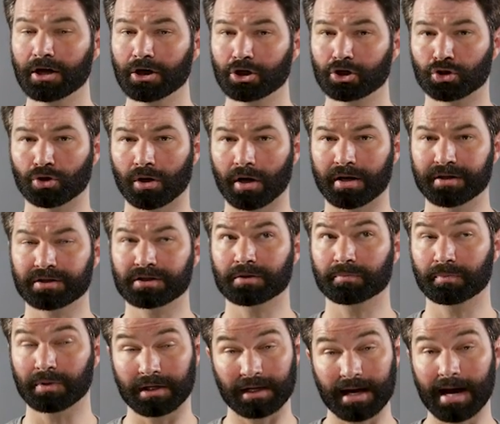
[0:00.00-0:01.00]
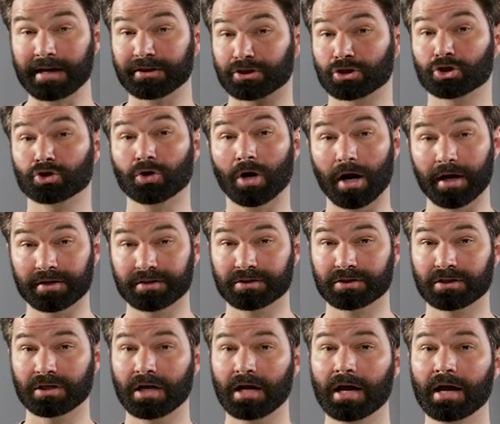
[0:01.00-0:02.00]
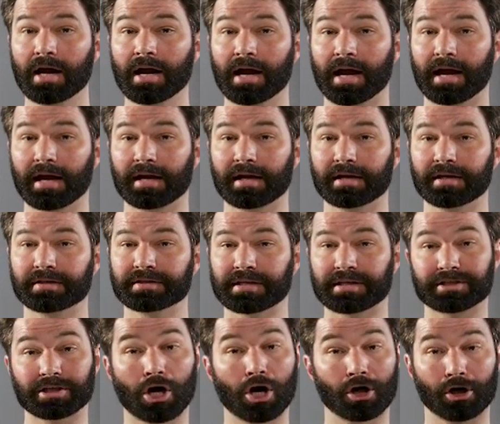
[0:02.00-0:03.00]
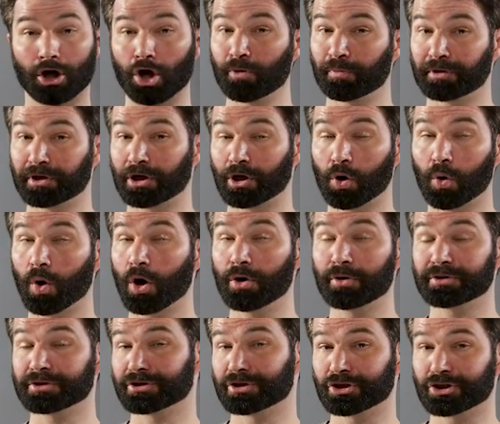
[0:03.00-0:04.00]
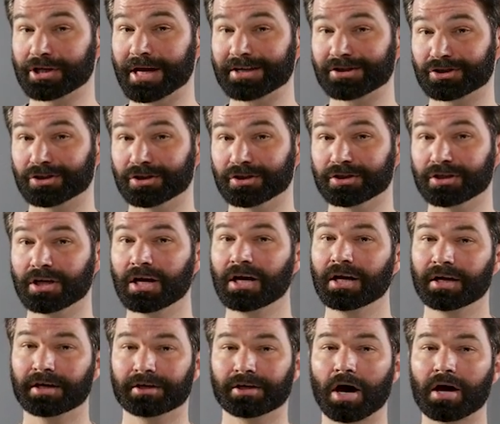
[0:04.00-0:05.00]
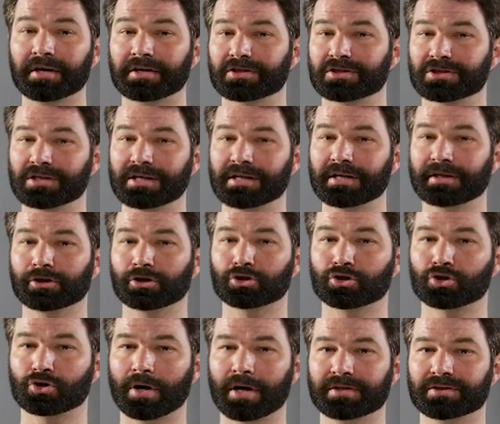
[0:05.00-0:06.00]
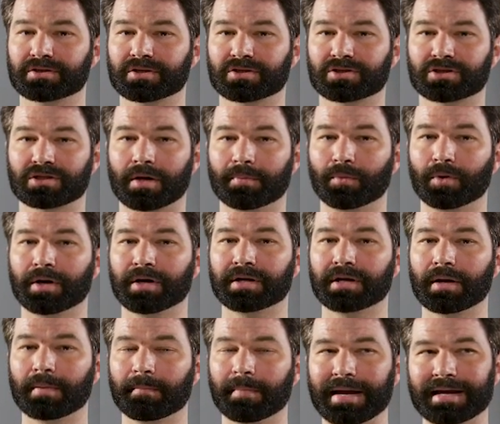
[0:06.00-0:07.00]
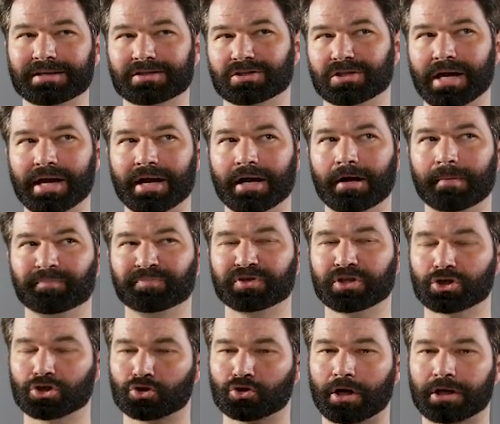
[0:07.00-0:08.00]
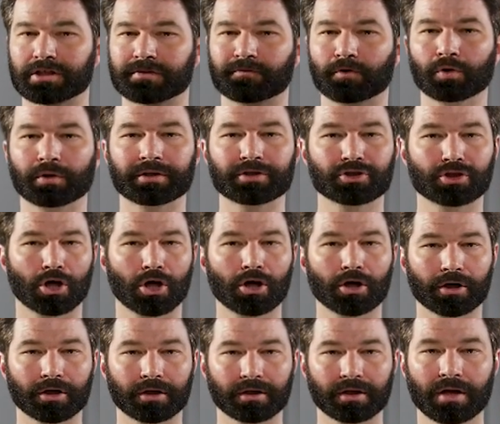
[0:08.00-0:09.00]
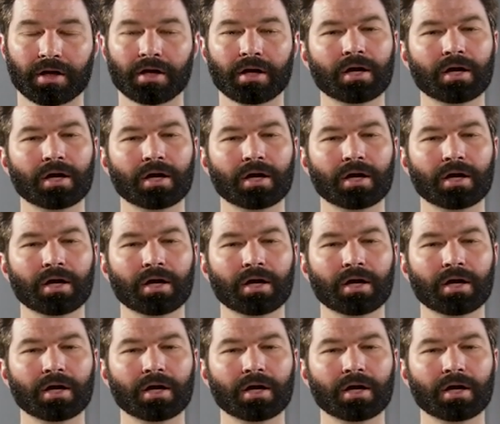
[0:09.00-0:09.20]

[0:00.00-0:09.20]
Trust begets trust, and as our opening quote suggested, not extending your trust to someone makes them distrustful in turn.